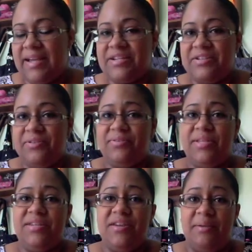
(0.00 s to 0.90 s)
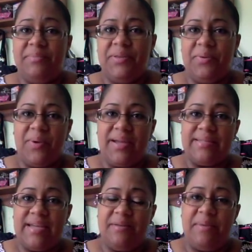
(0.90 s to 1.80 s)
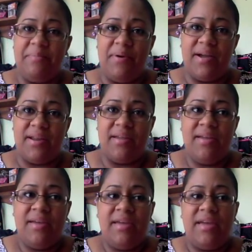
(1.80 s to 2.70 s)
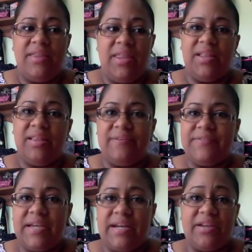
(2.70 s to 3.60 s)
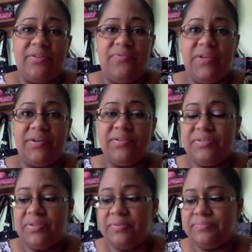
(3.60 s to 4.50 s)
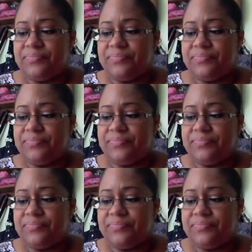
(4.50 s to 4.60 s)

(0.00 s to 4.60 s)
actually only numbed the right side of my body, and then the left side I could feel. So,